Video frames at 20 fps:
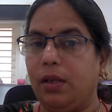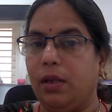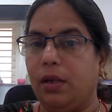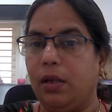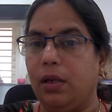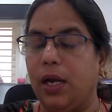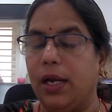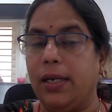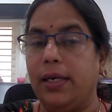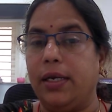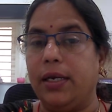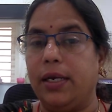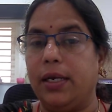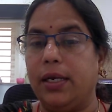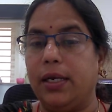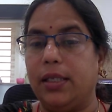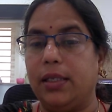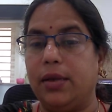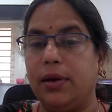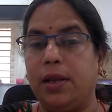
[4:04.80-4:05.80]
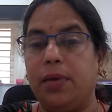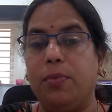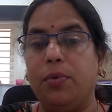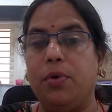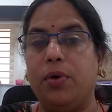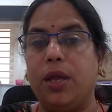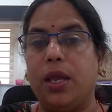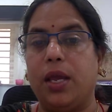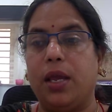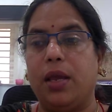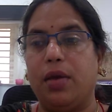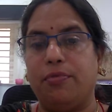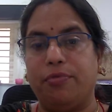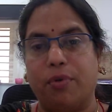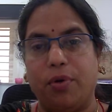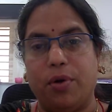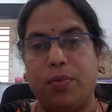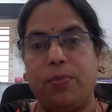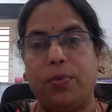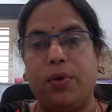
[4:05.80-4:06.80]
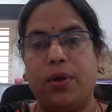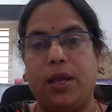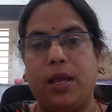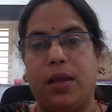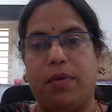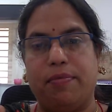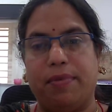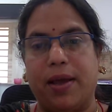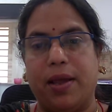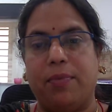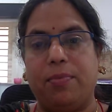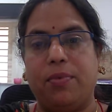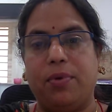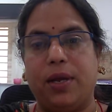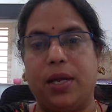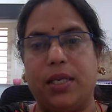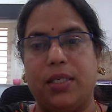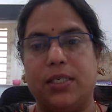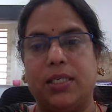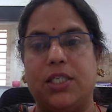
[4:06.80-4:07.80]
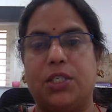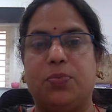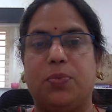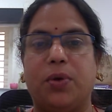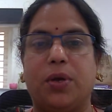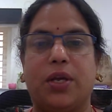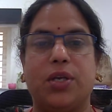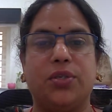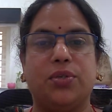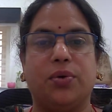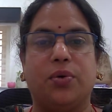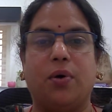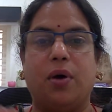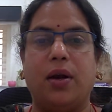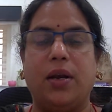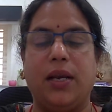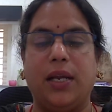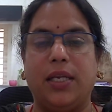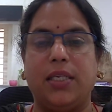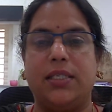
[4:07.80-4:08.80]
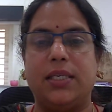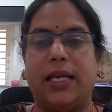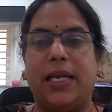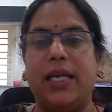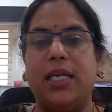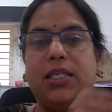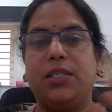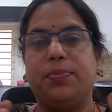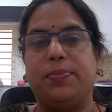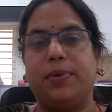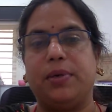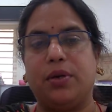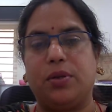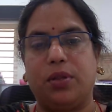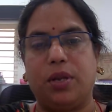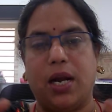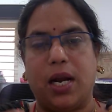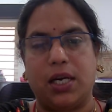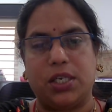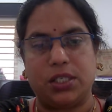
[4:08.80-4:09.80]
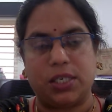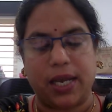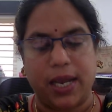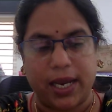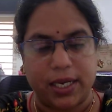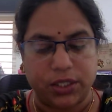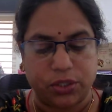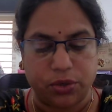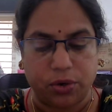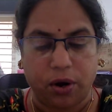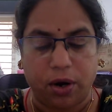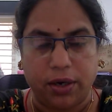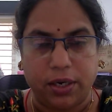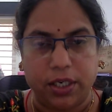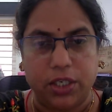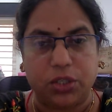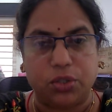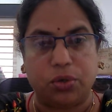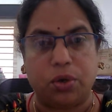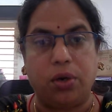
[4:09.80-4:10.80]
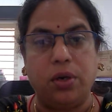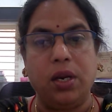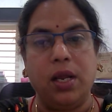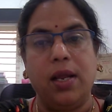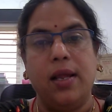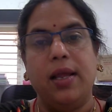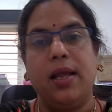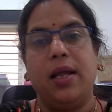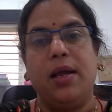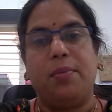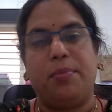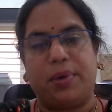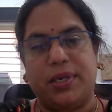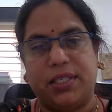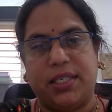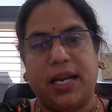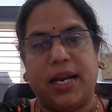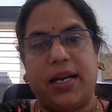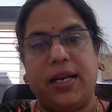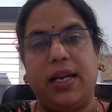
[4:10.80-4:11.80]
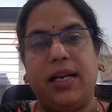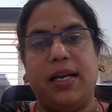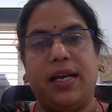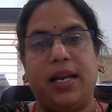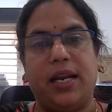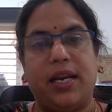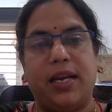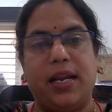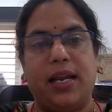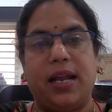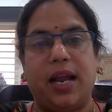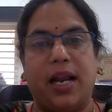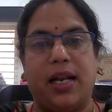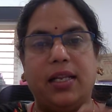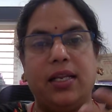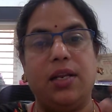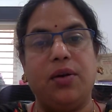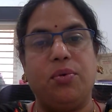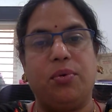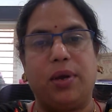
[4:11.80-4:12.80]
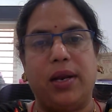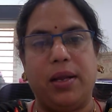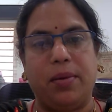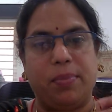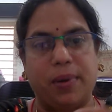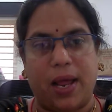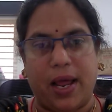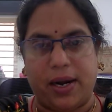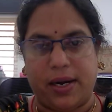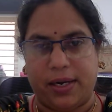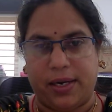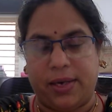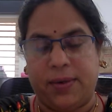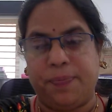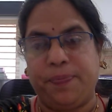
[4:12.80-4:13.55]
And 3 mukhi, 4 mukhi, 5 mukhi, 6 mukhi, so on. Each rudraksha has got its own presiding deity and the ruling planet.